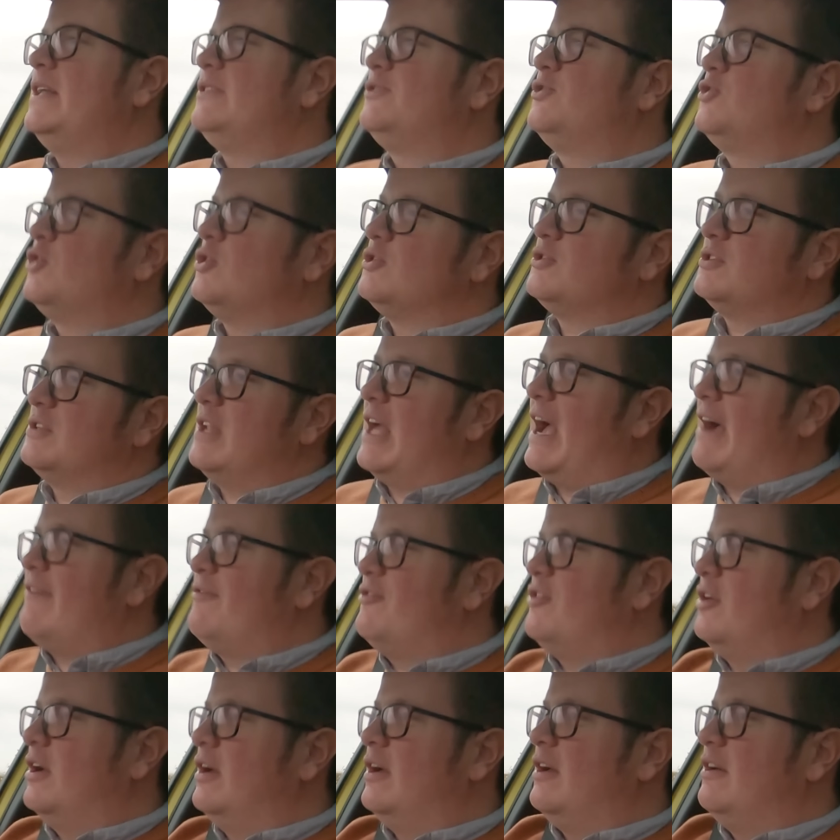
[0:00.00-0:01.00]
It doesn't
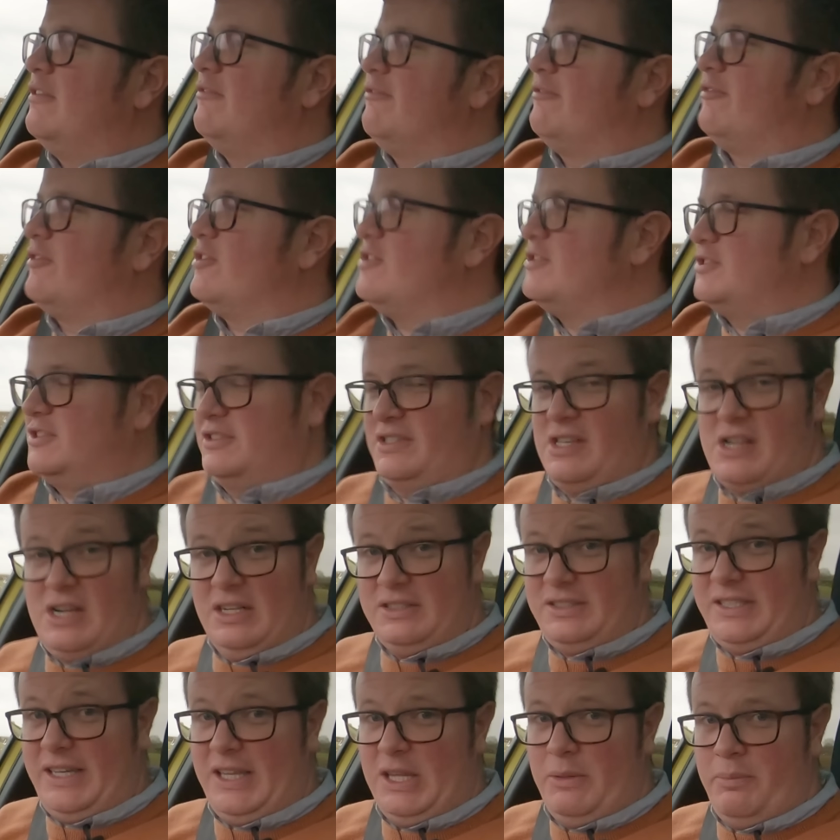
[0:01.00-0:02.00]
have the
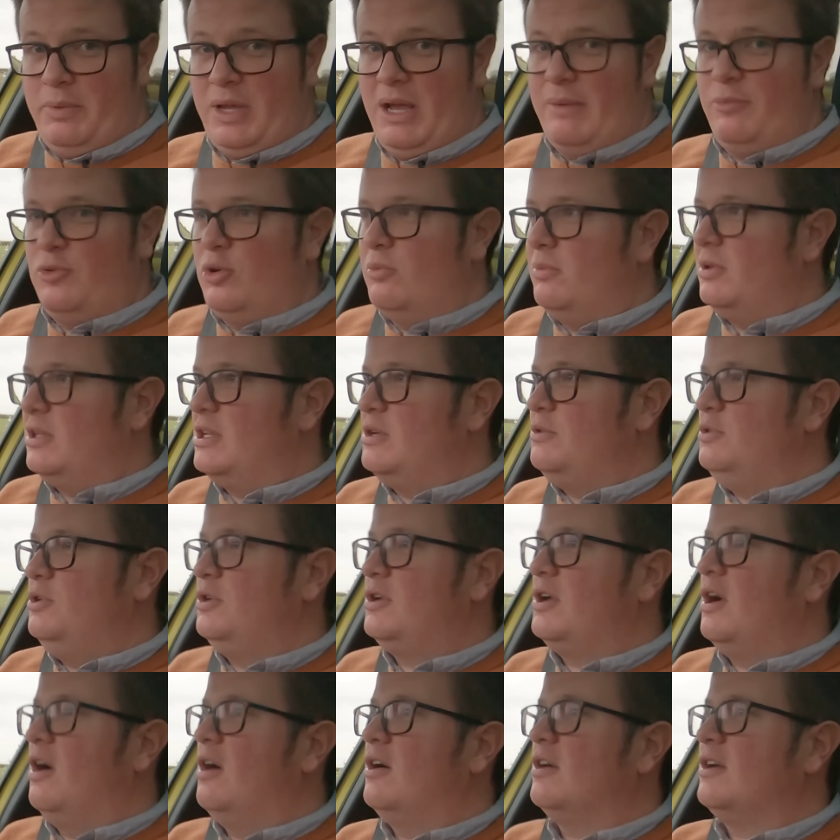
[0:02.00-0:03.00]
versatility of the BMW.
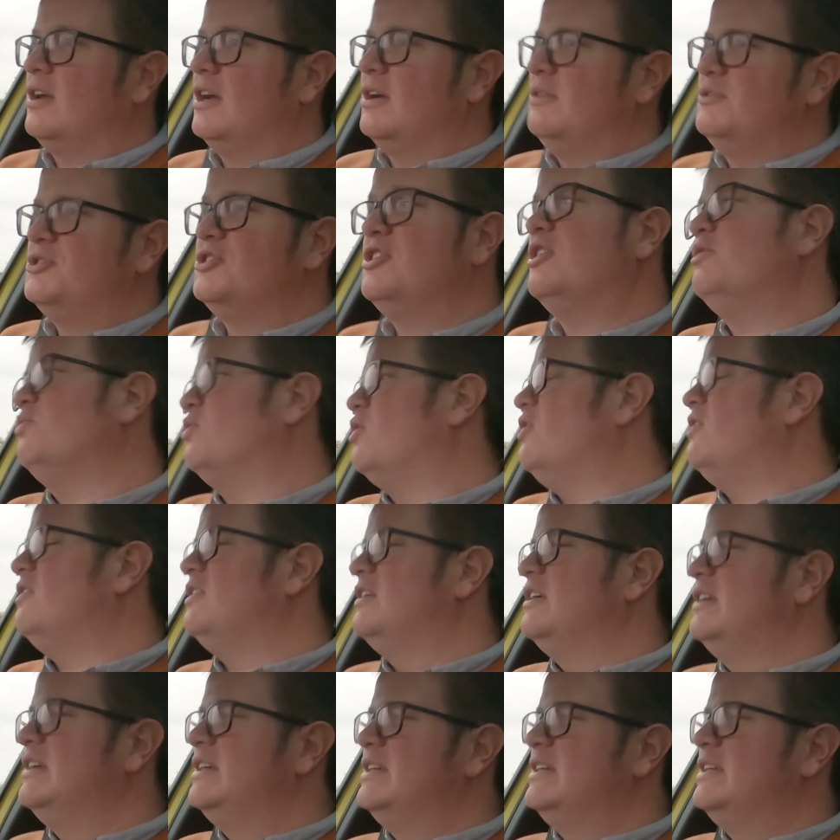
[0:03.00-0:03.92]
You can't go, do you know what?